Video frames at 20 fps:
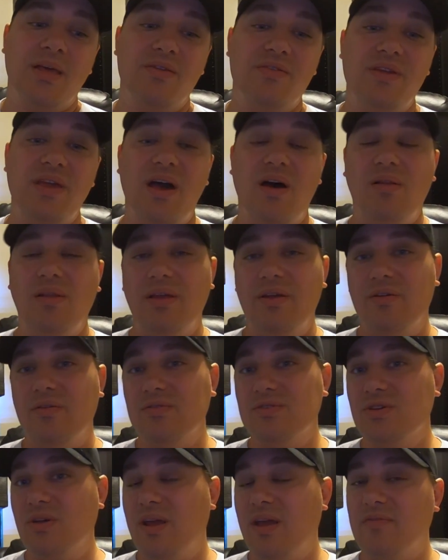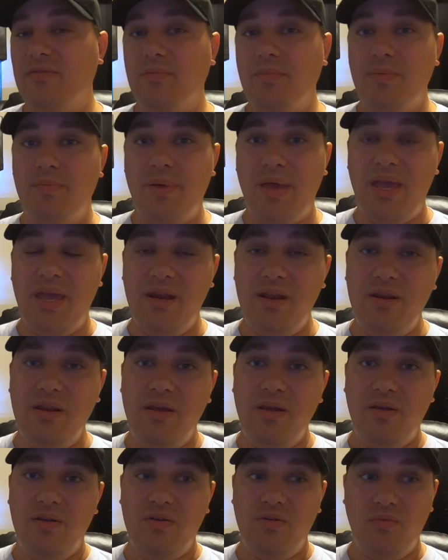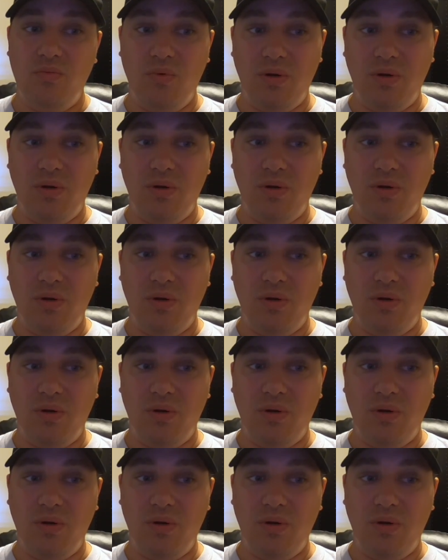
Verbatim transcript: The Outlander is going to have to be painted. You know,